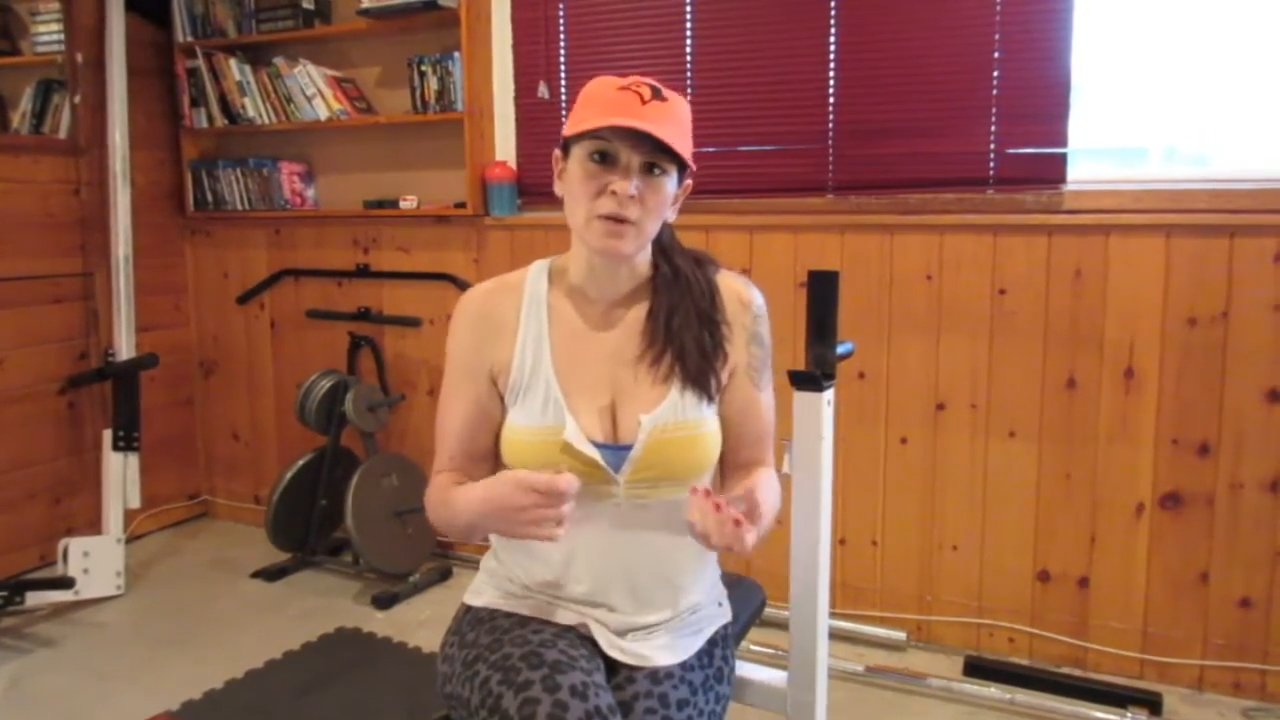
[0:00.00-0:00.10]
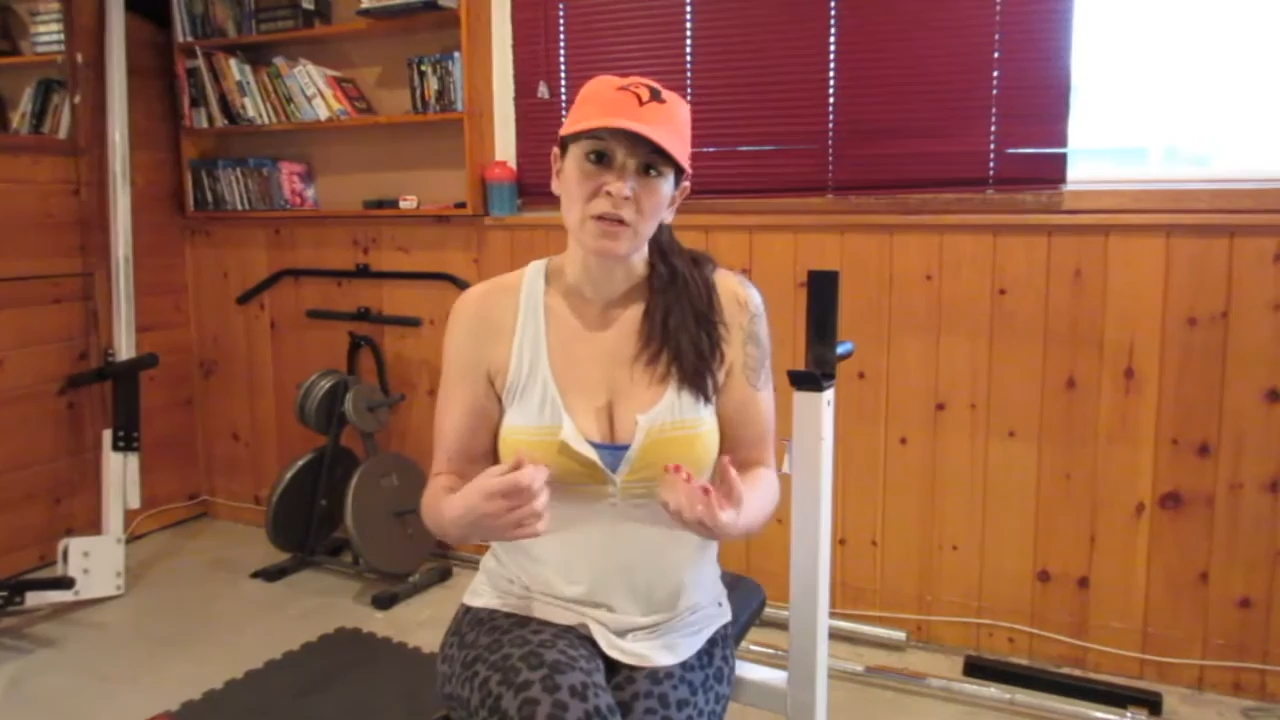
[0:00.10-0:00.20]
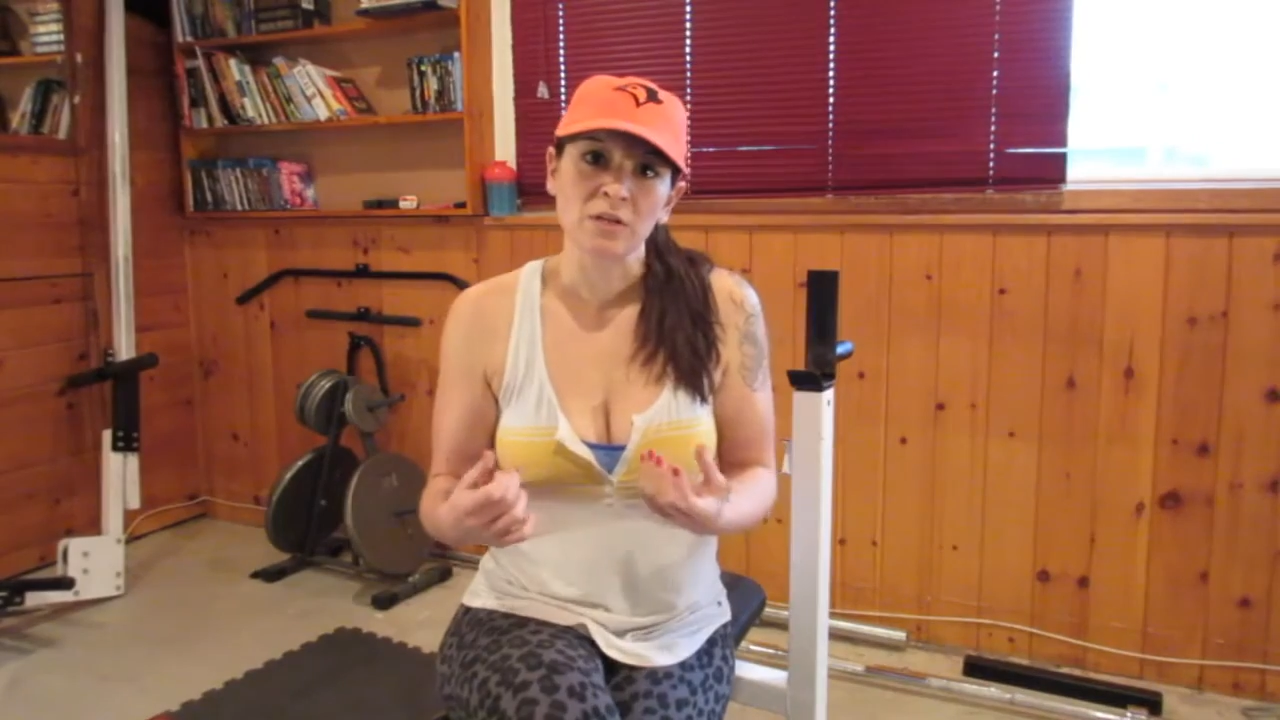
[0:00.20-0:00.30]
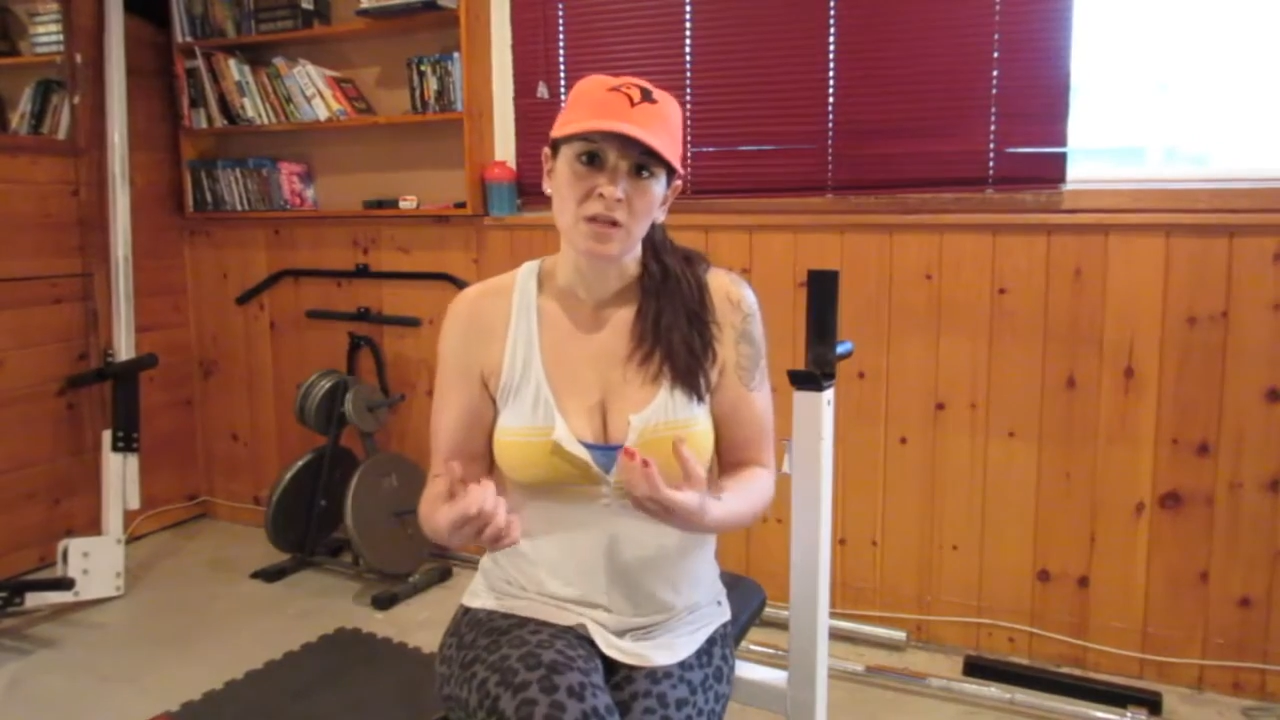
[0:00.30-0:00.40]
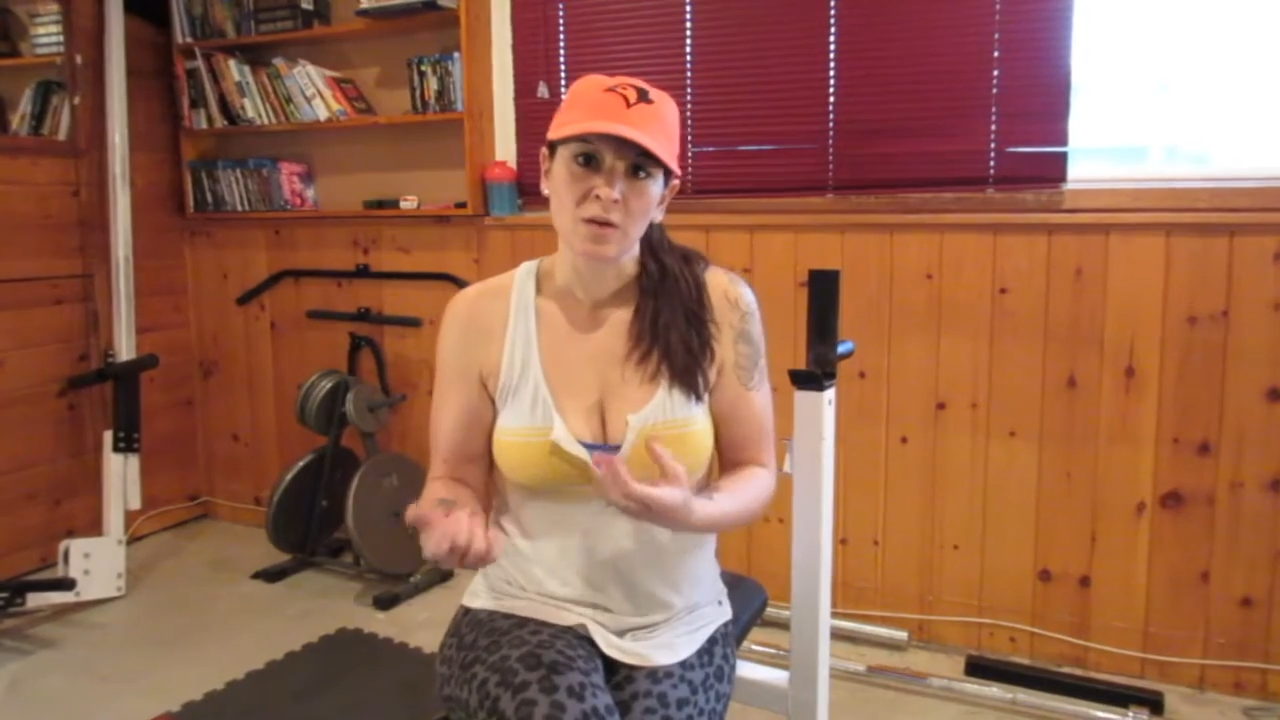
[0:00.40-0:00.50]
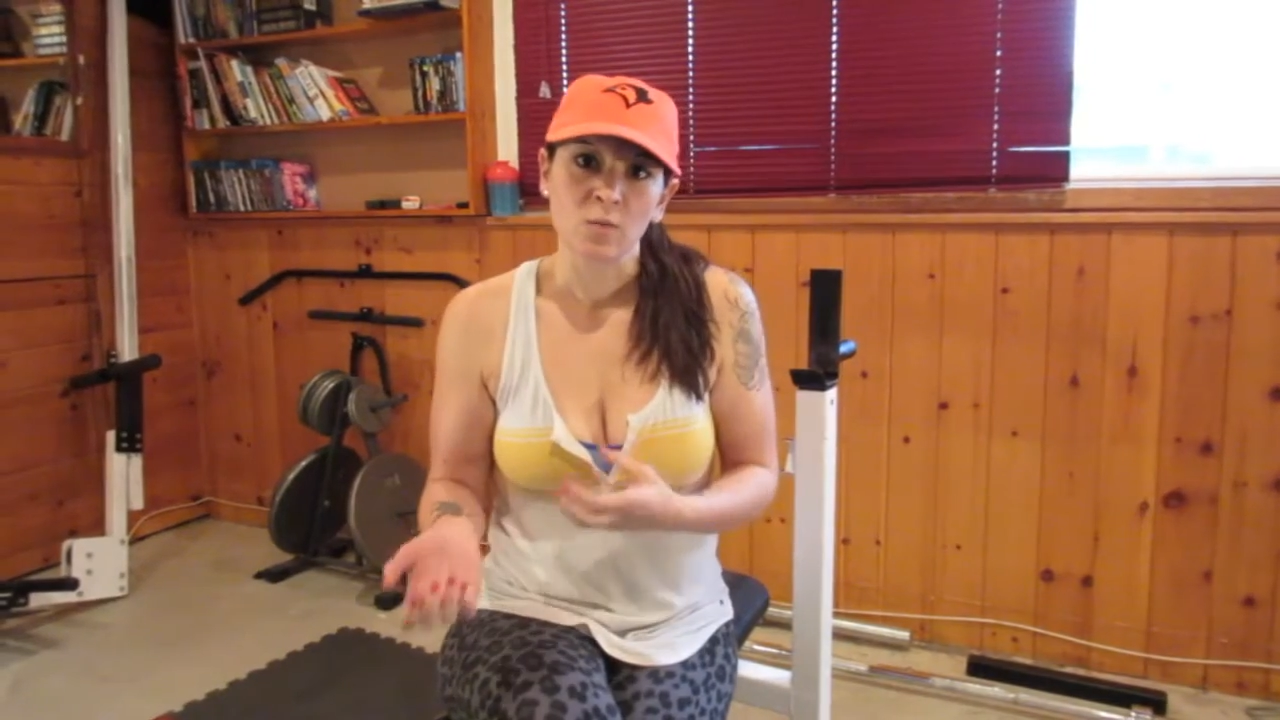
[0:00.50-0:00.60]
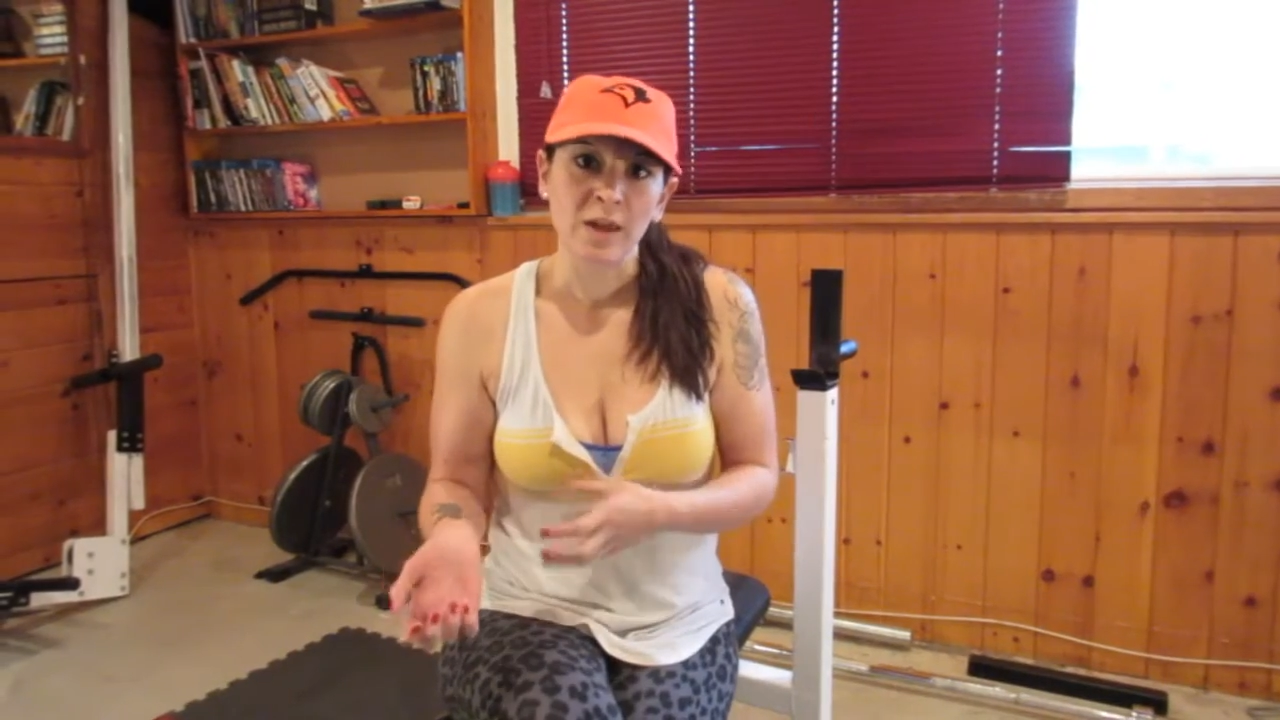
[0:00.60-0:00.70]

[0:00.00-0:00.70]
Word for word: when you're done